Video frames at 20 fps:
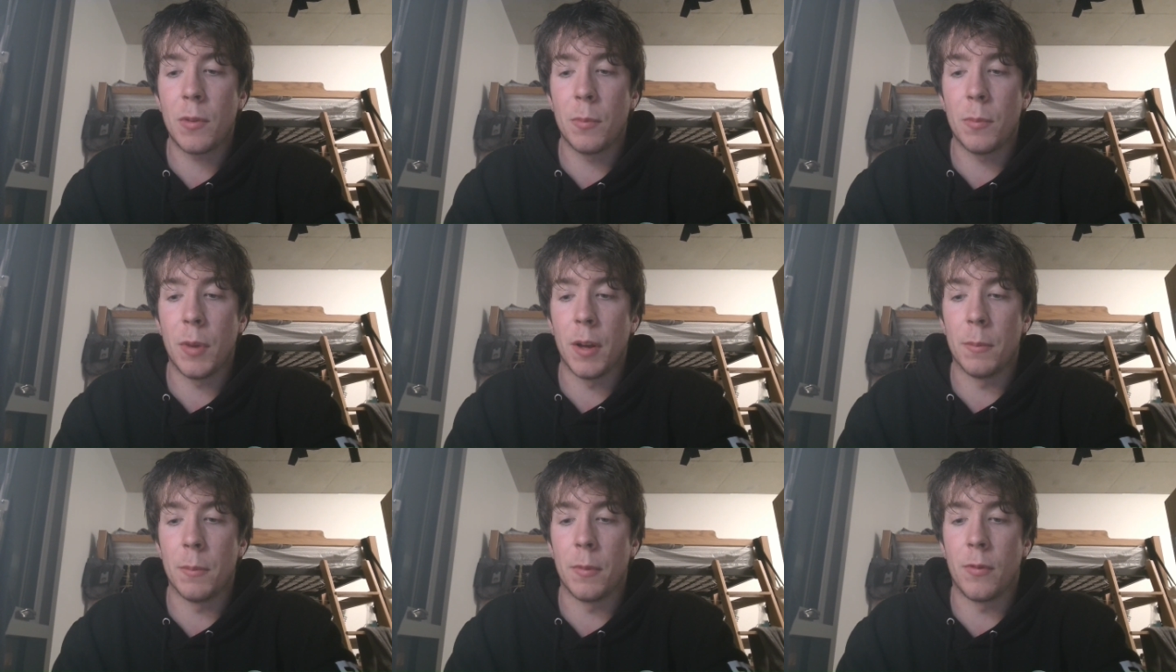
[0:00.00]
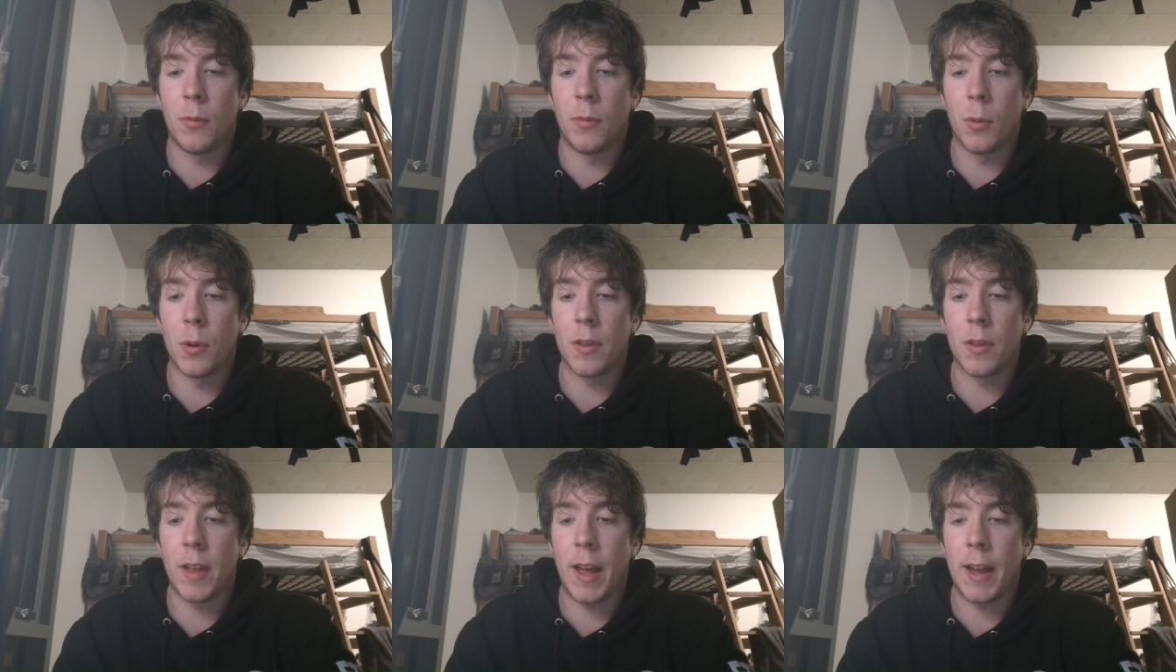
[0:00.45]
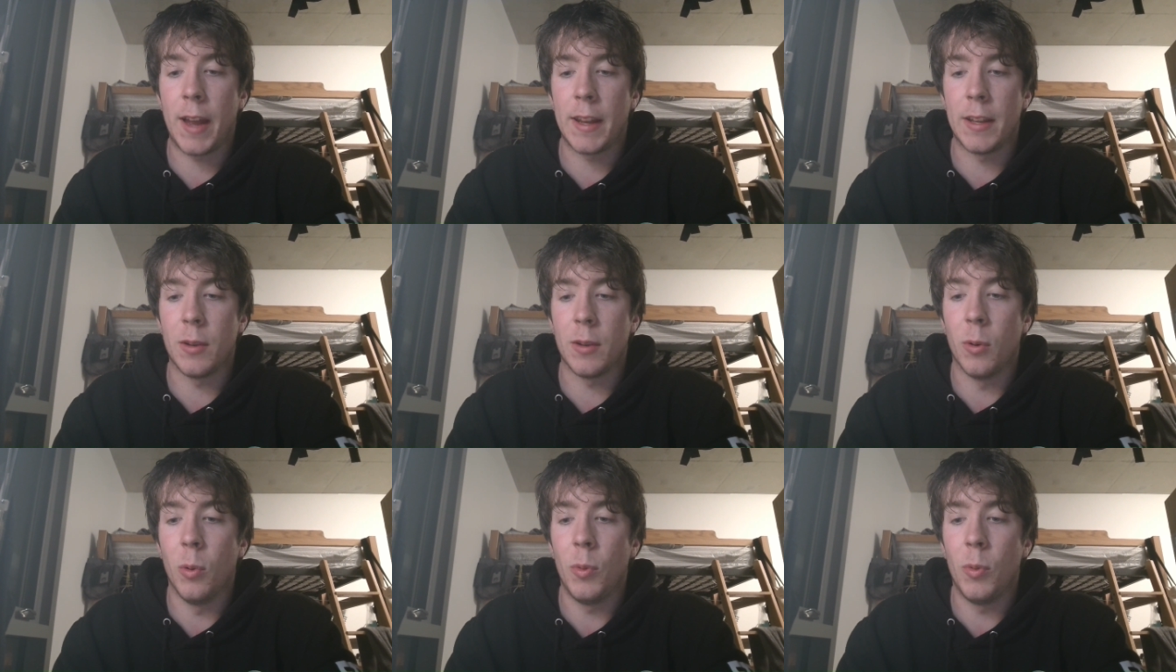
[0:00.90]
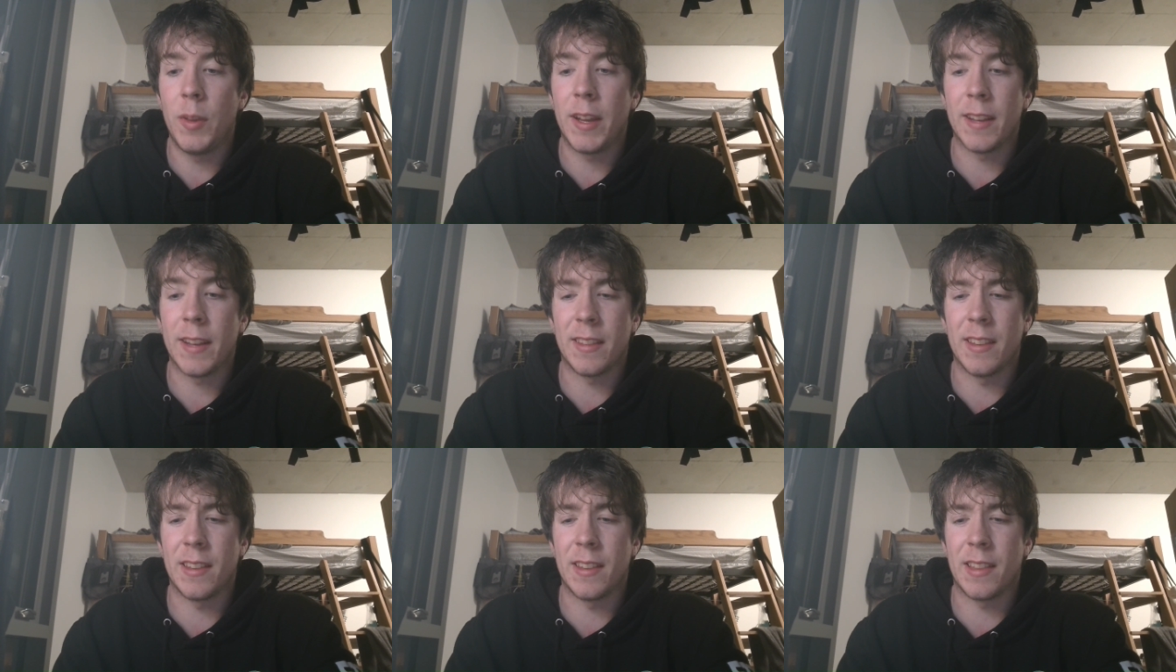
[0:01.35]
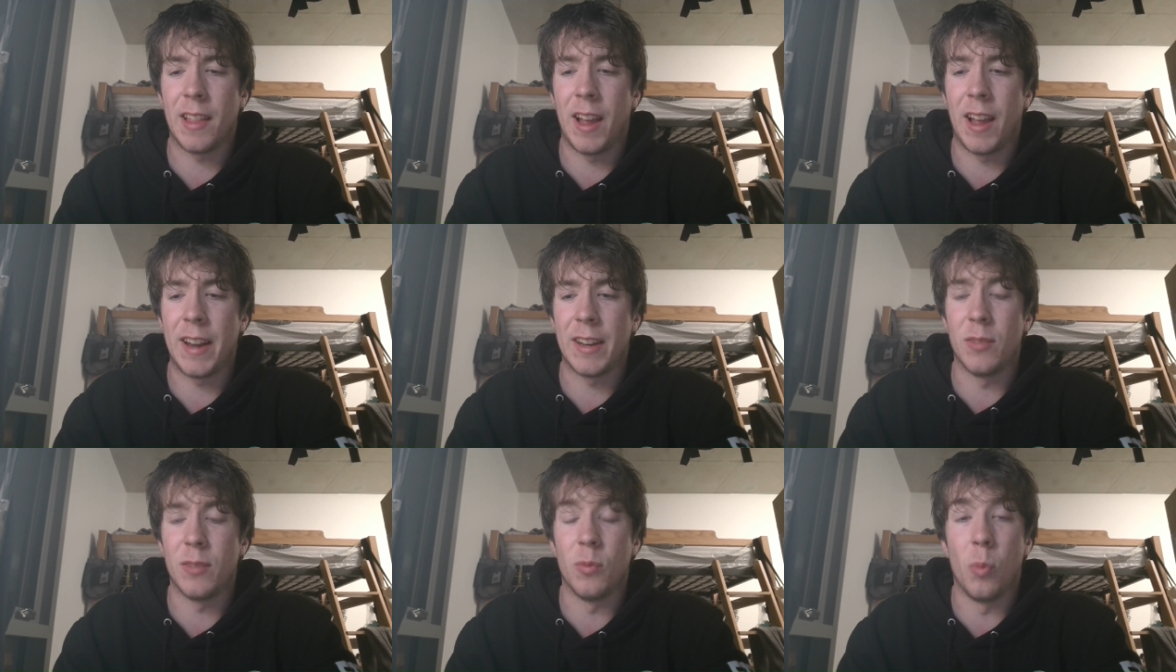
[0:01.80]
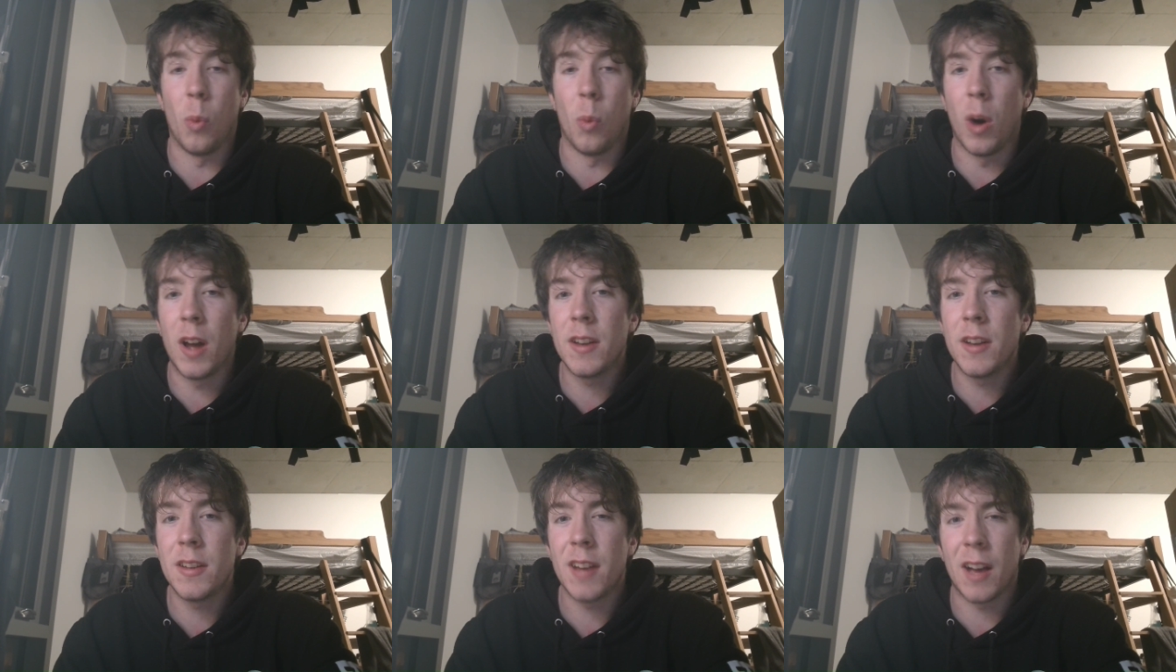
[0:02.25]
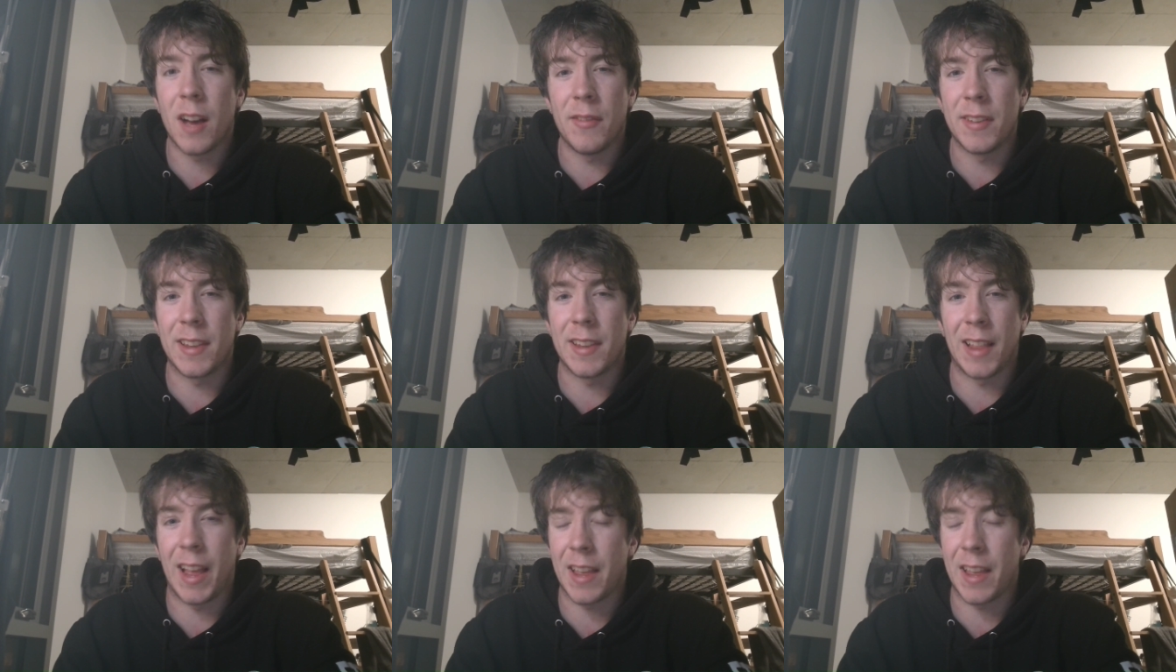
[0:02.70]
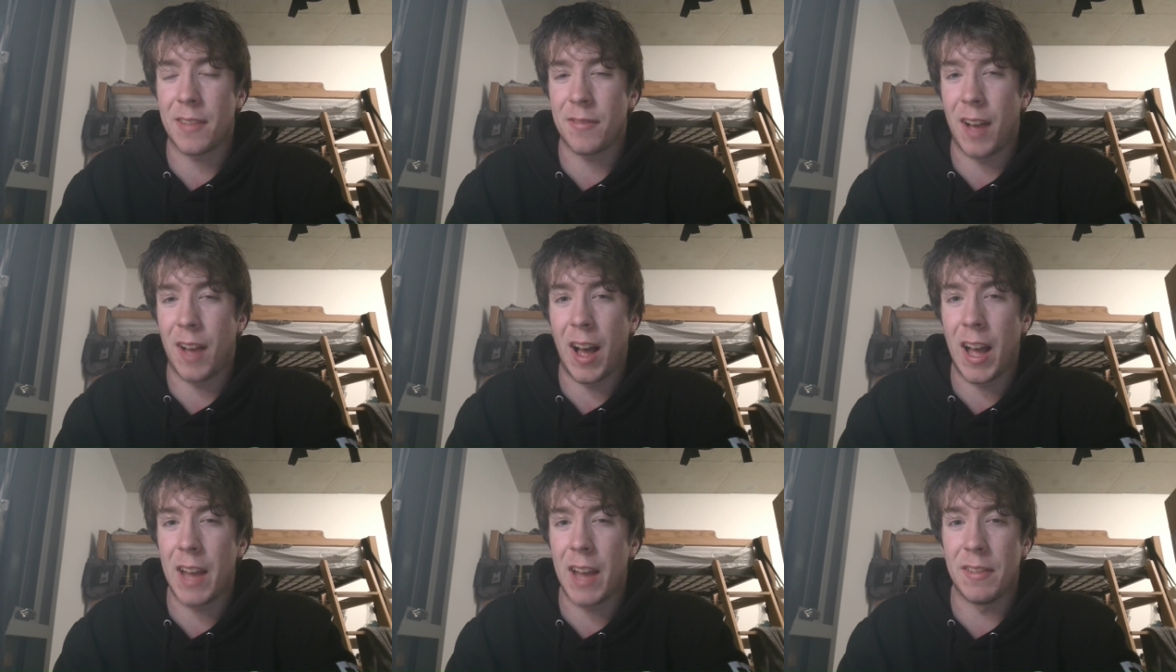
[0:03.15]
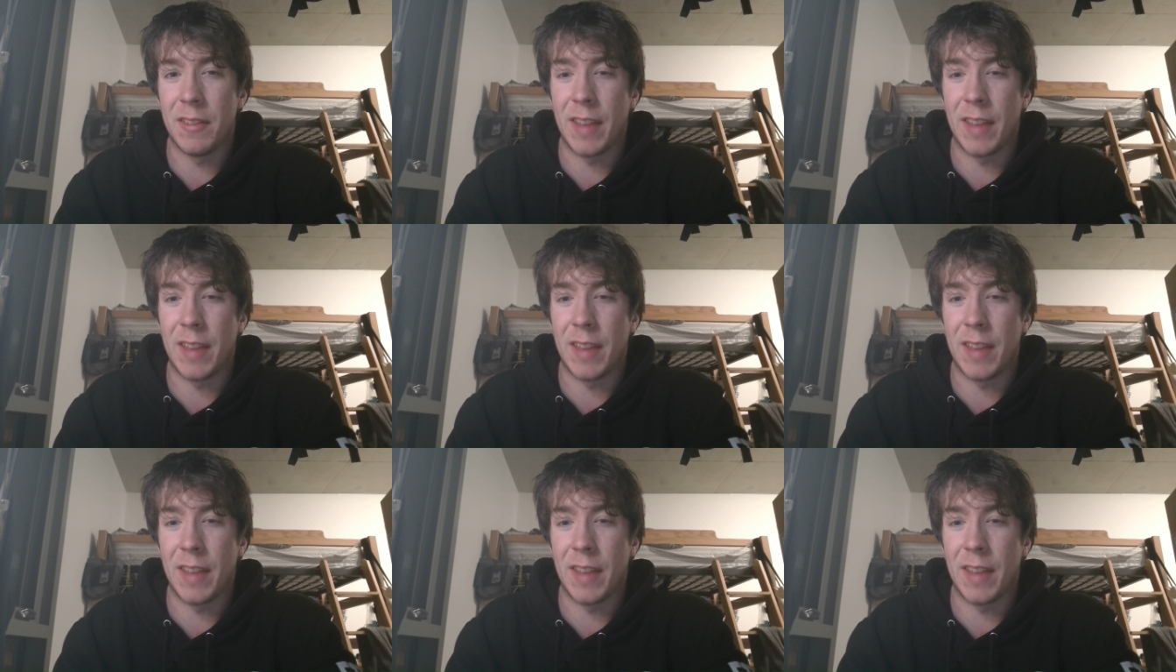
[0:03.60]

but before that, he only hit this line in one of his last five,